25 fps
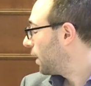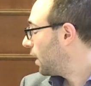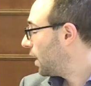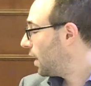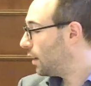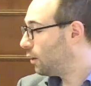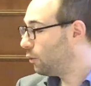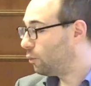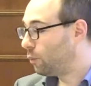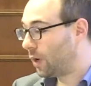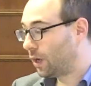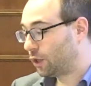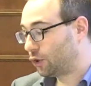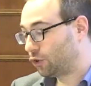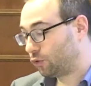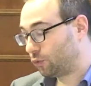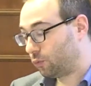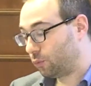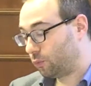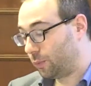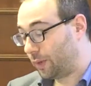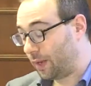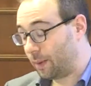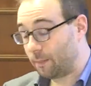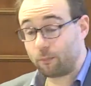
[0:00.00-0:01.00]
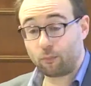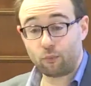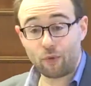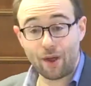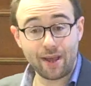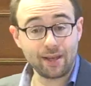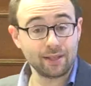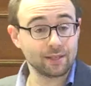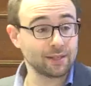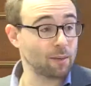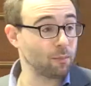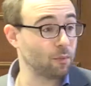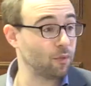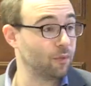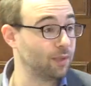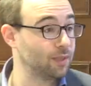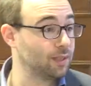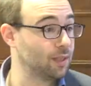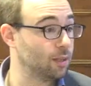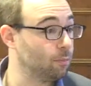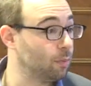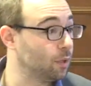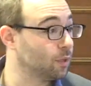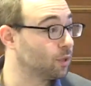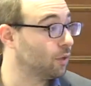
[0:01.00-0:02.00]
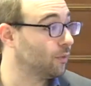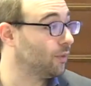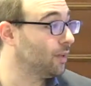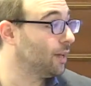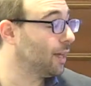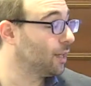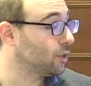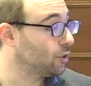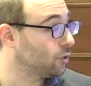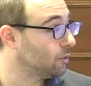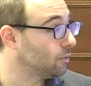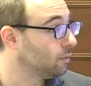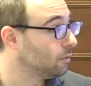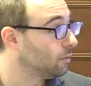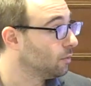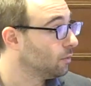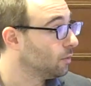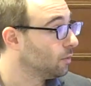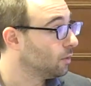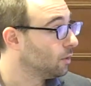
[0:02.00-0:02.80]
in which we embrace some of the symbols of a nation,